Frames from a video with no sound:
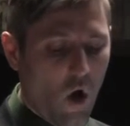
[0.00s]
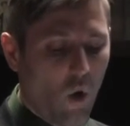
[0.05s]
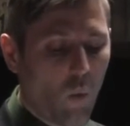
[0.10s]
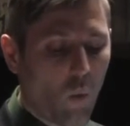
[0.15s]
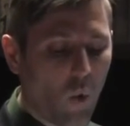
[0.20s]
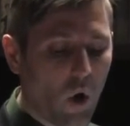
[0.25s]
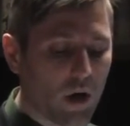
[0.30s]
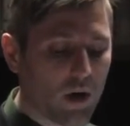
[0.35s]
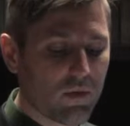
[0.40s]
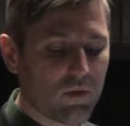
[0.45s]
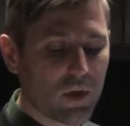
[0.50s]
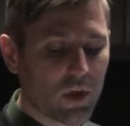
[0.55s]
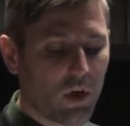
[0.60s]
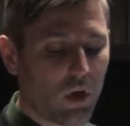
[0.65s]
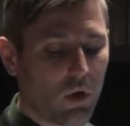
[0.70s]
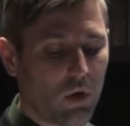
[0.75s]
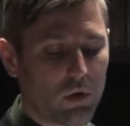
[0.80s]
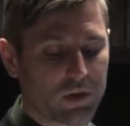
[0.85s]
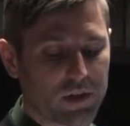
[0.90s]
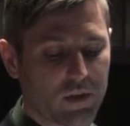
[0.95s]
One of the
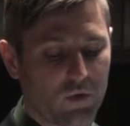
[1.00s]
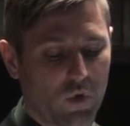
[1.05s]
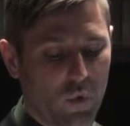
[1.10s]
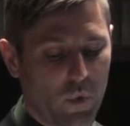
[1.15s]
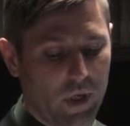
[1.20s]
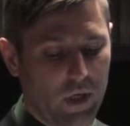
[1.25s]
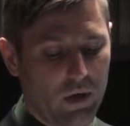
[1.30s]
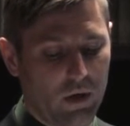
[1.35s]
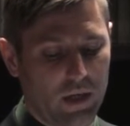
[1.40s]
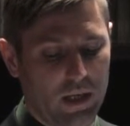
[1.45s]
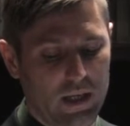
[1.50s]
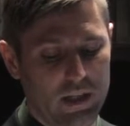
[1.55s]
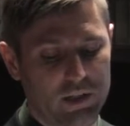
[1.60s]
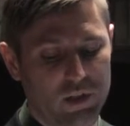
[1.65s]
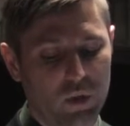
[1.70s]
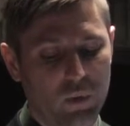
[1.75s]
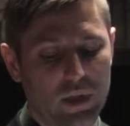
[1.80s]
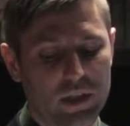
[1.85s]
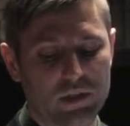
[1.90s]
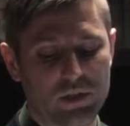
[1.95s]
goals of queering is
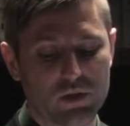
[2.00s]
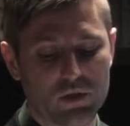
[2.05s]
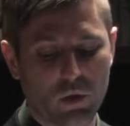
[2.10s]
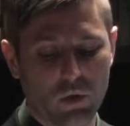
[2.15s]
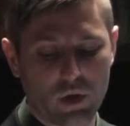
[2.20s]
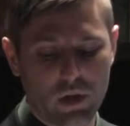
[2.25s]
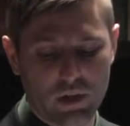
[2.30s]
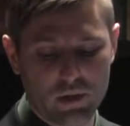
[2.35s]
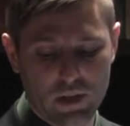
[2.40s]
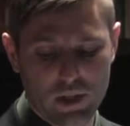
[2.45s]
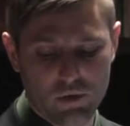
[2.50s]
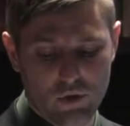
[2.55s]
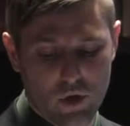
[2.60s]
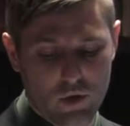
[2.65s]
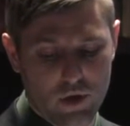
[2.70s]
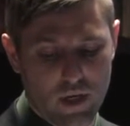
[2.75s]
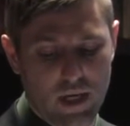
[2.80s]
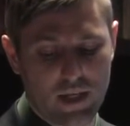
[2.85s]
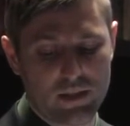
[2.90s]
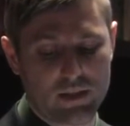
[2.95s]
to historically
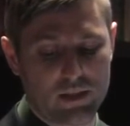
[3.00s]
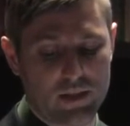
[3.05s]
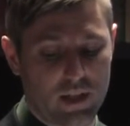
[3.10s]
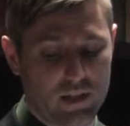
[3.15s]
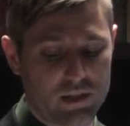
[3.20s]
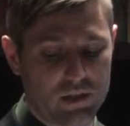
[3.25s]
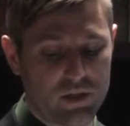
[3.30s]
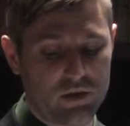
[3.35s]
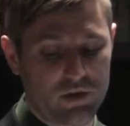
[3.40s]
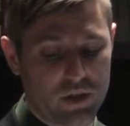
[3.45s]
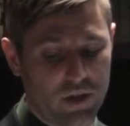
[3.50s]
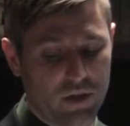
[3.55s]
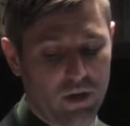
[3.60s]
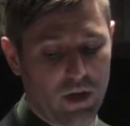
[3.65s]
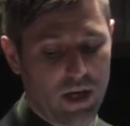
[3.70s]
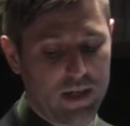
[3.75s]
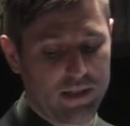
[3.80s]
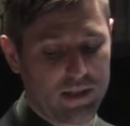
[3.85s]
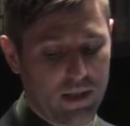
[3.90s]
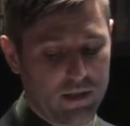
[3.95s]
locate sex and
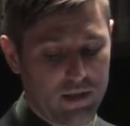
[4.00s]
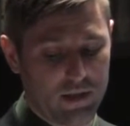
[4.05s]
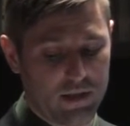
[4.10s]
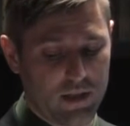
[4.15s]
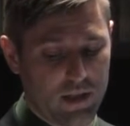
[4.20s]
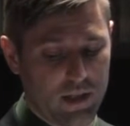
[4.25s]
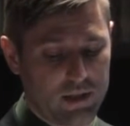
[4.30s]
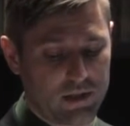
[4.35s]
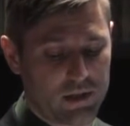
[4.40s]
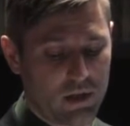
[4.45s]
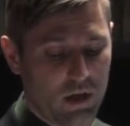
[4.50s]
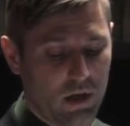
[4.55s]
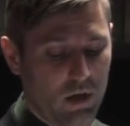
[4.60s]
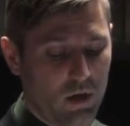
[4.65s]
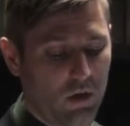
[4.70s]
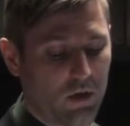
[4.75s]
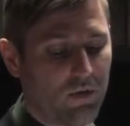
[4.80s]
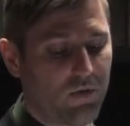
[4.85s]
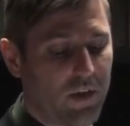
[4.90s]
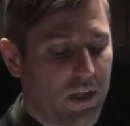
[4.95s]
gender identities,
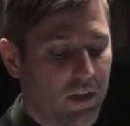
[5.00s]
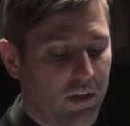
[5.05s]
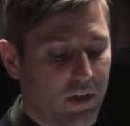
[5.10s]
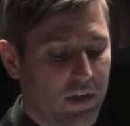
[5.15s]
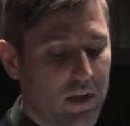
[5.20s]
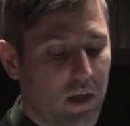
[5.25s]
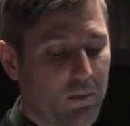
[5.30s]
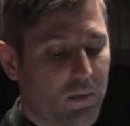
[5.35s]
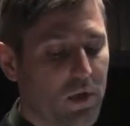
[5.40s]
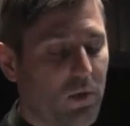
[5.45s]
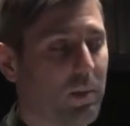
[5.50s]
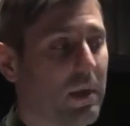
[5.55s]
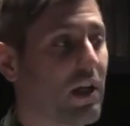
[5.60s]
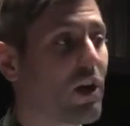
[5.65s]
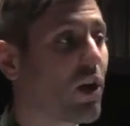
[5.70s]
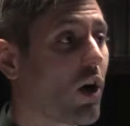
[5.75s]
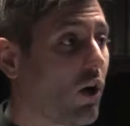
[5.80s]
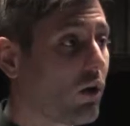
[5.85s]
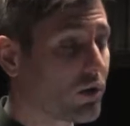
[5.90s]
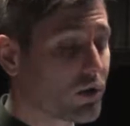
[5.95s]
revealing them to be
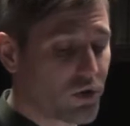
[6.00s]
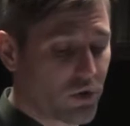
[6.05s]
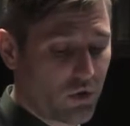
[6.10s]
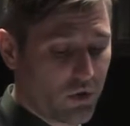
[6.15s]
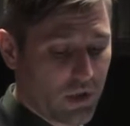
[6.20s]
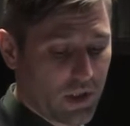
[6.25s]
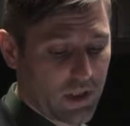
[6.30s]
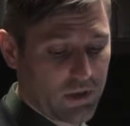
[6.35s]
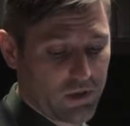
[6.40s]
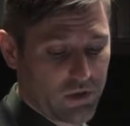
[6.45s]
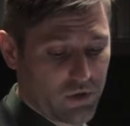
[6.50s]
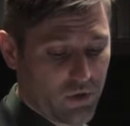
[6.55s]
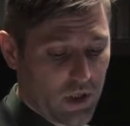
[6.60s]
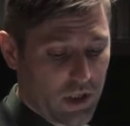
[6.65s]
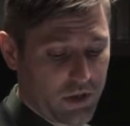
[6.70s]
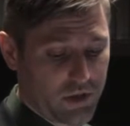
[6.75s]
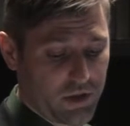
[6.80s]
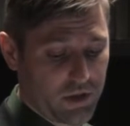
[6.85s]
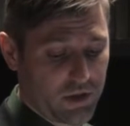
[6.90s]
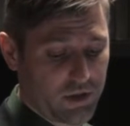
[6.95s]
cultural
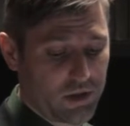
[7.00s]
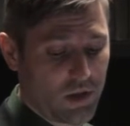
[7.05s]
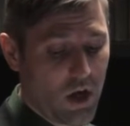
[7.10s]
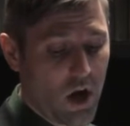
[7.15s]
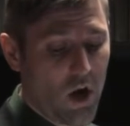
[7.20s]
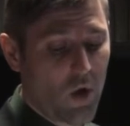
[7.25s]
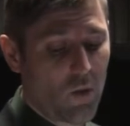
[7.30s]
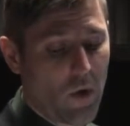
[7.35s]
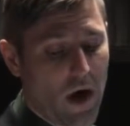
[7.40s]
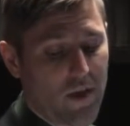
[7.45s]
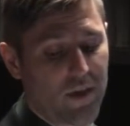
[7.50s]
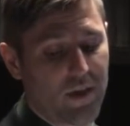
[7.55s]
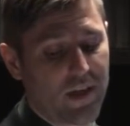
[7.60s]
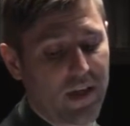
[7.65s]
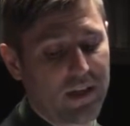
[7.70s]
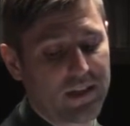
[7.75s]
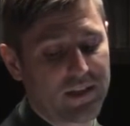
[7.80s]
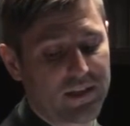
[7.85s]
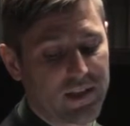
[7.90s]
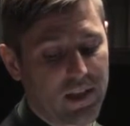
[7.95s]
constructions rather
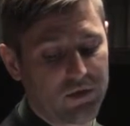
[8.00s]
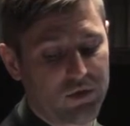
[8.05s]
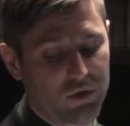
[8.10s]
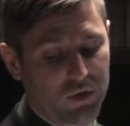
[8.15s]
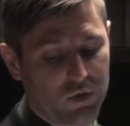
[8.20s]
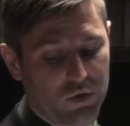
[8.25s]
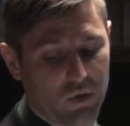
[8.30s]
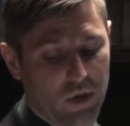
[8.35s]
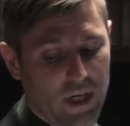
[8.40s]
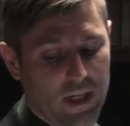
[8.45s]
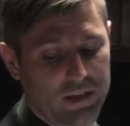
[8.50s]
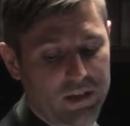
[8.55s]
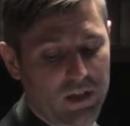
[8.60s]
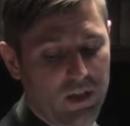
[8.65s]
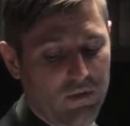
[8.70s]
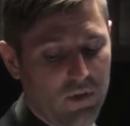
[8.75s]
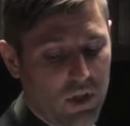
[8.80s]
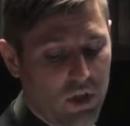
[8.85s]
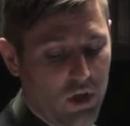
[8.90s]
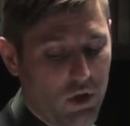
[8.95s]
than essential traits
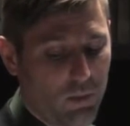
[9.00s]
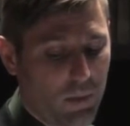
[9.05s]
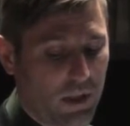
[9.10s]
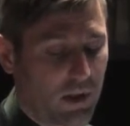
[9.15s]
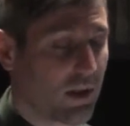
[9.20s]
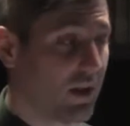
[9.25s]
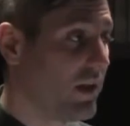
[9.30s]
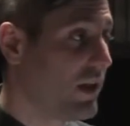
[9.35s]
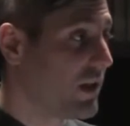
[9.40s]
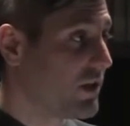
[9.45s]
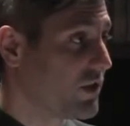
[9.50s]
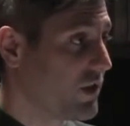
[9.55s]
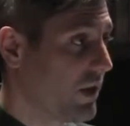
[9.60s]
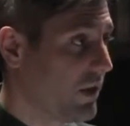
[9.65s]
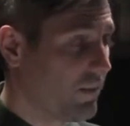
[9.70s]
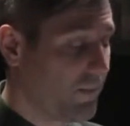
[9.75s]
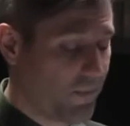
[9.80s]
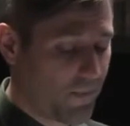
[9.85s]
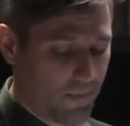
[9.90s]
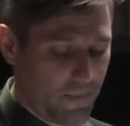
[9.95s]
of the human
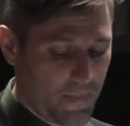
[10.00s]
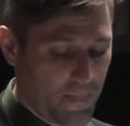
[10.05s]
condition.